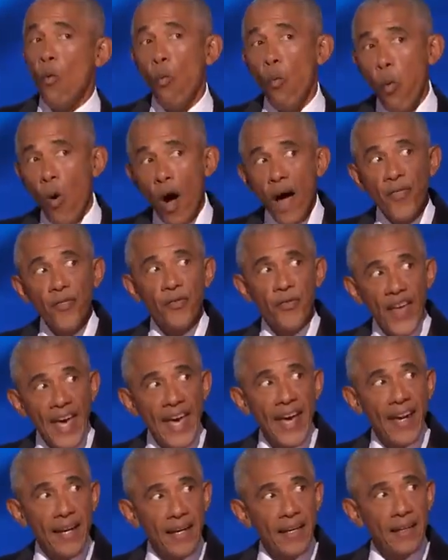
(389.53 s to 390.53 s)
One
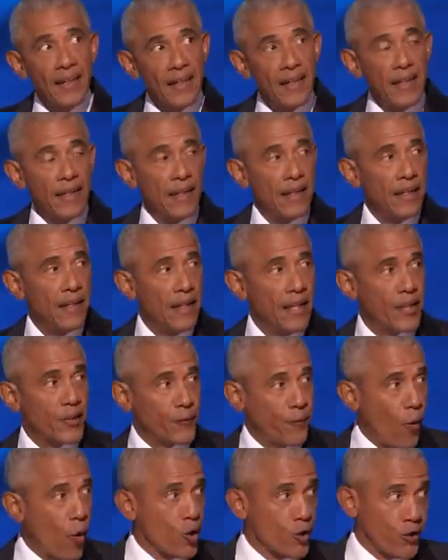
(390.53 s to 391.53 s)
thing is
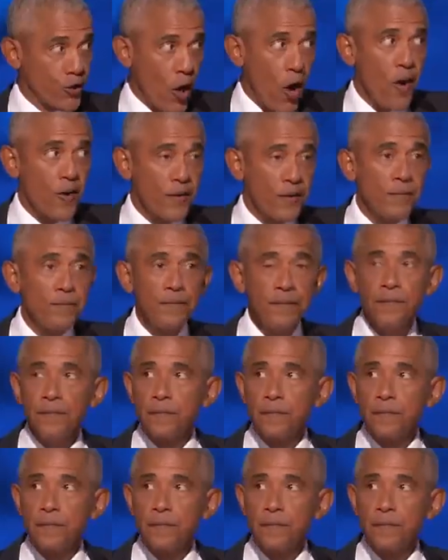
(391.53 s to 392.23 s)
for certain